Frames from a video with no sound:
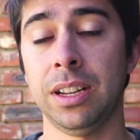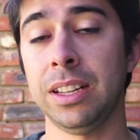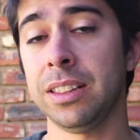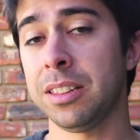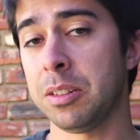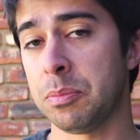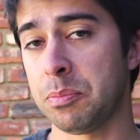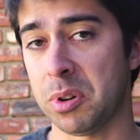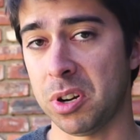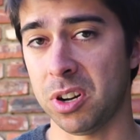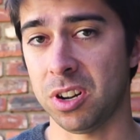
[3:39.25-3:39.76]
In
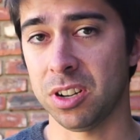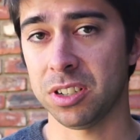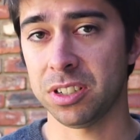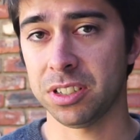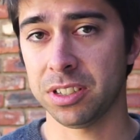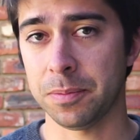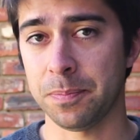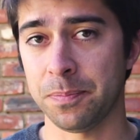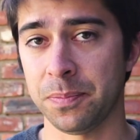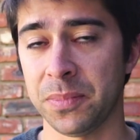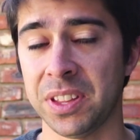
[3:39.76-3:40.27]
the
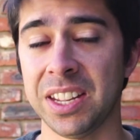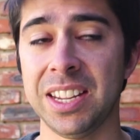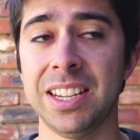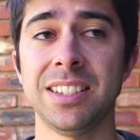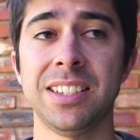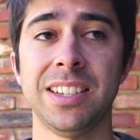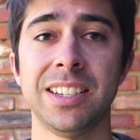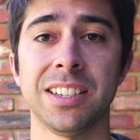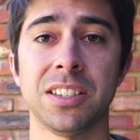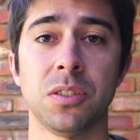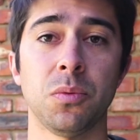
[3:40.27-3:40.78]
past, the
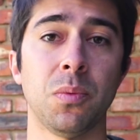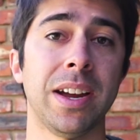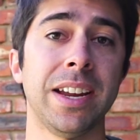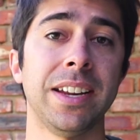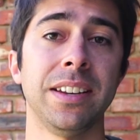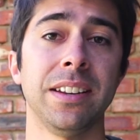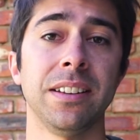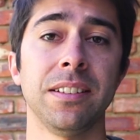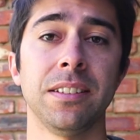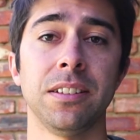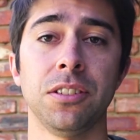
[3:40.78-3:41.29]
easiest
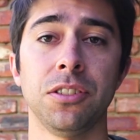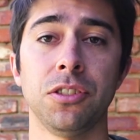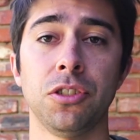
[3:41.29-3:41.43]
way